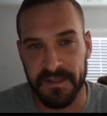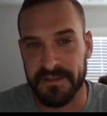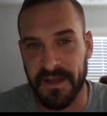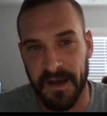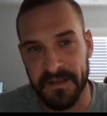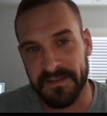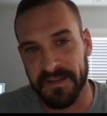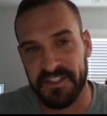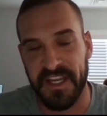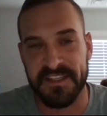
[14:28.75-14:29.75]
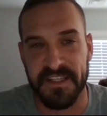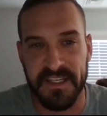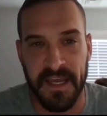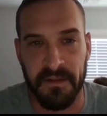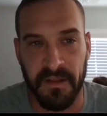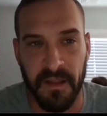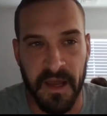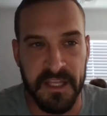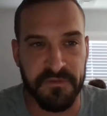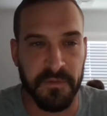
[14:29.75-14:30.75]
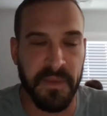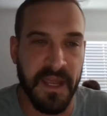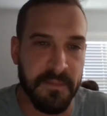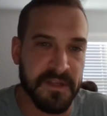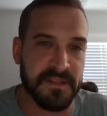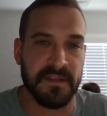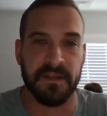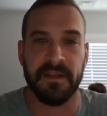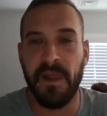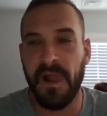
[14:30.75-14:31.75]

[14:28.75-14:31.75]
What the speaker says: and just constantly chasing down clients for payments, and